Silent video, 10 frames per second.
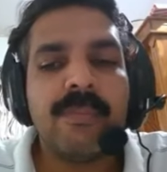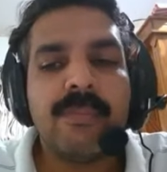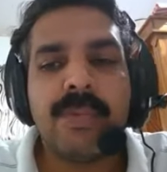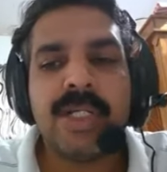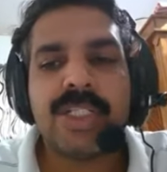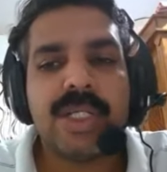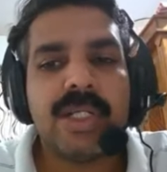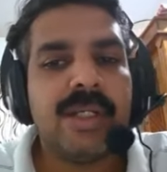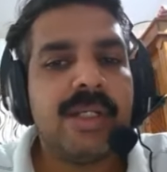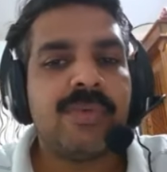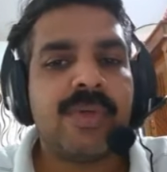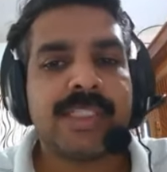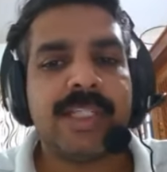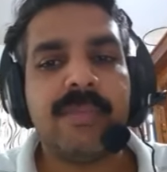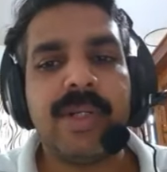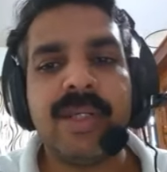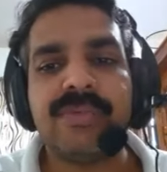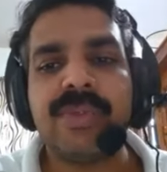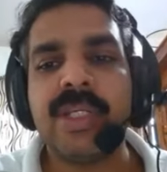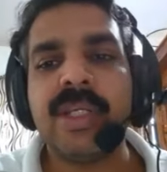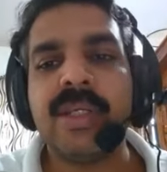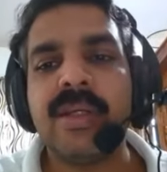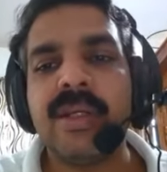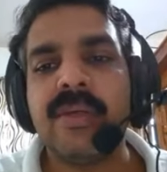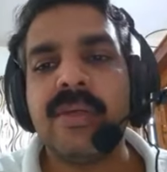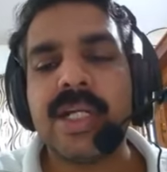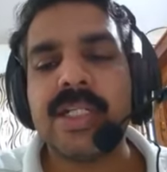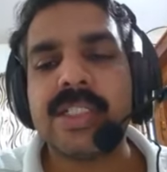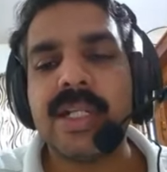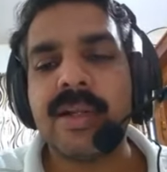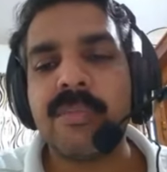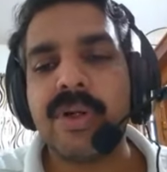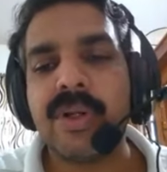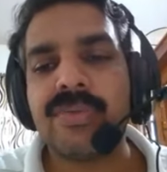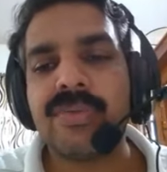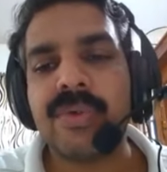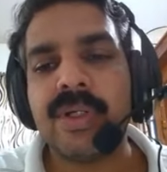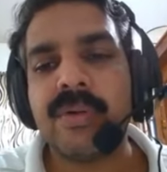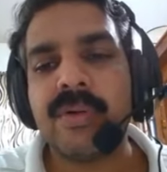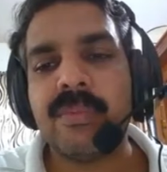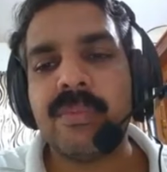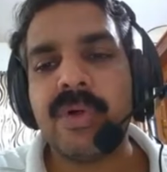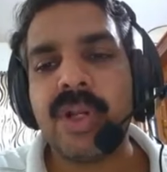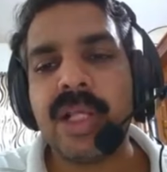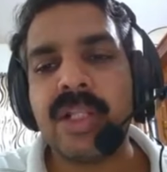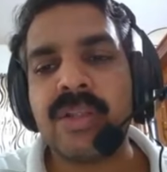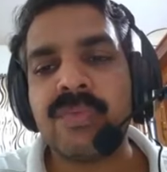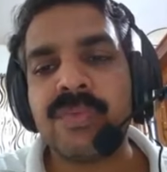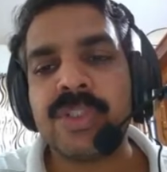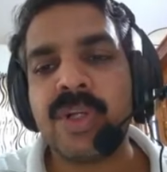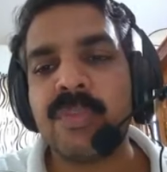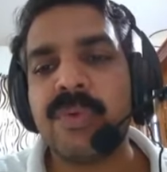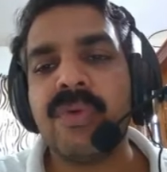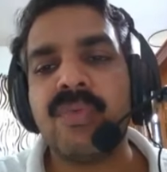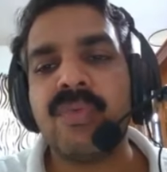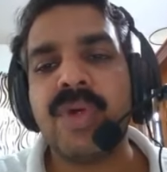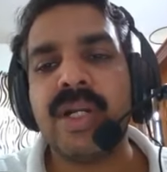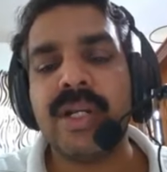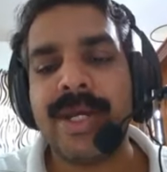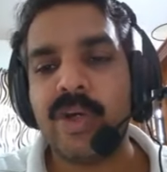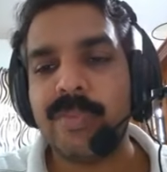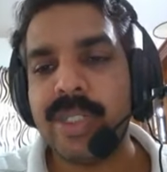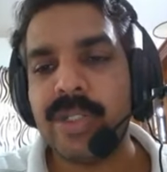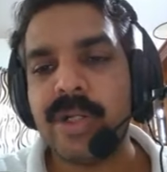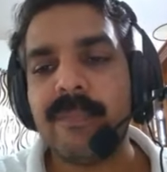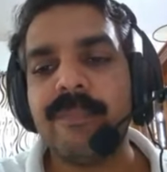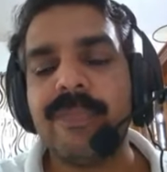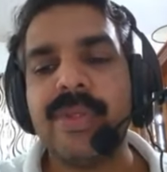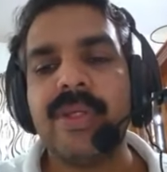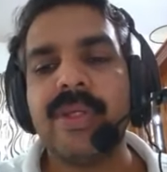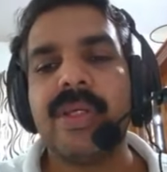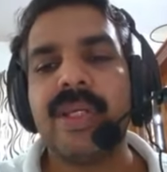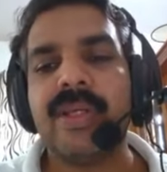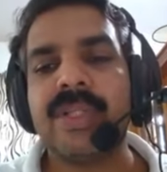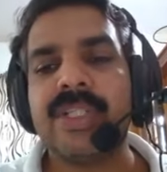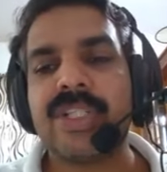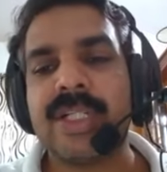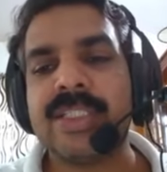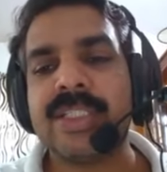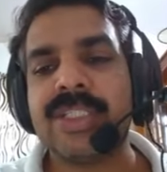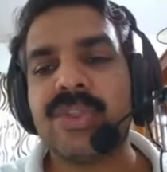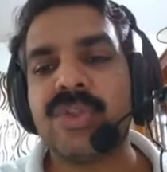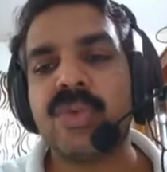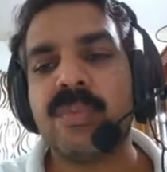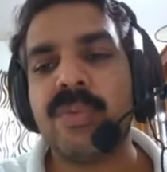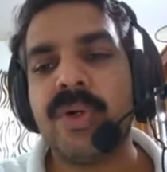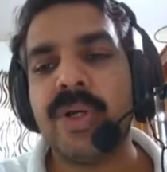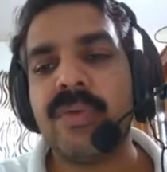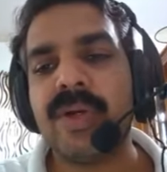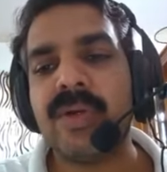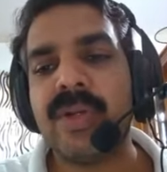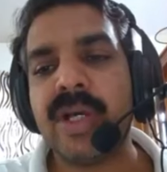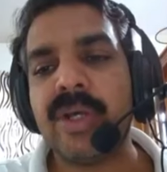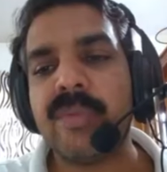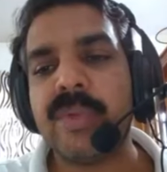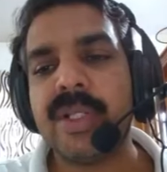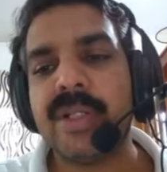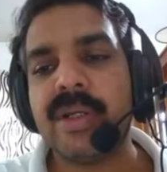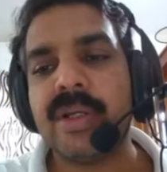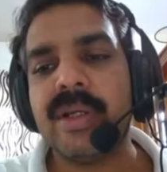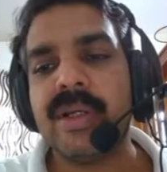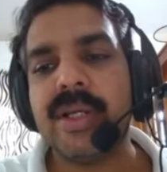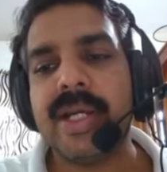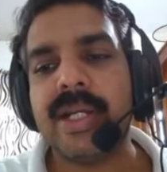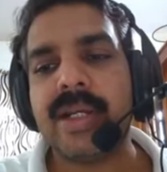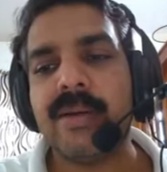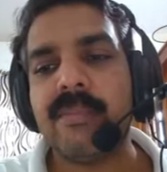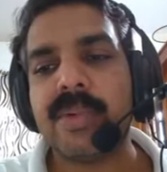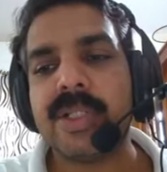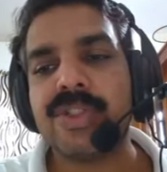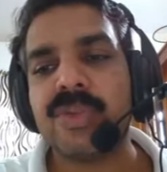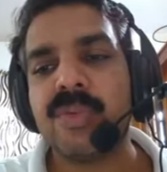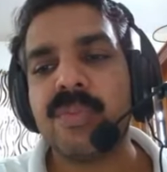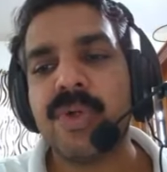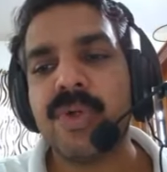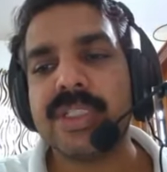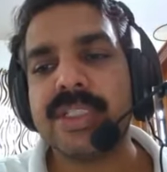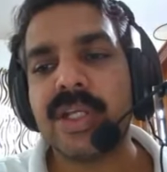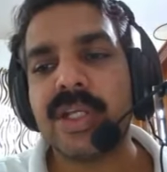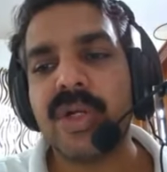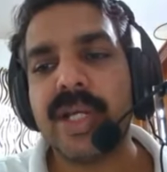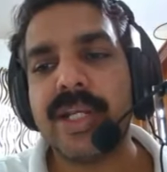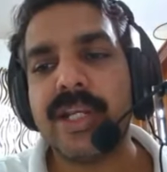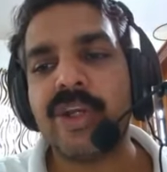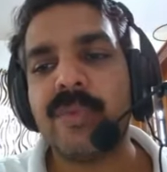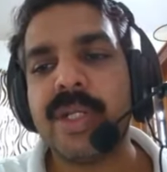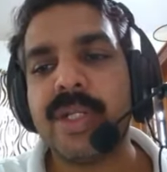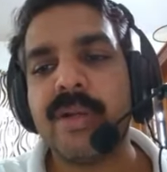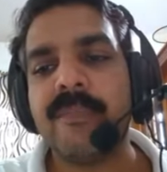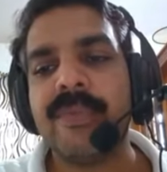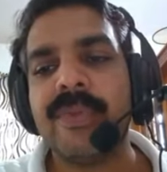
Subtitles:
But for example, if you consider a bond length of 0.1 nanometer, if it stretches to 0.1 nanometer and compresses to 0.09 nanometer,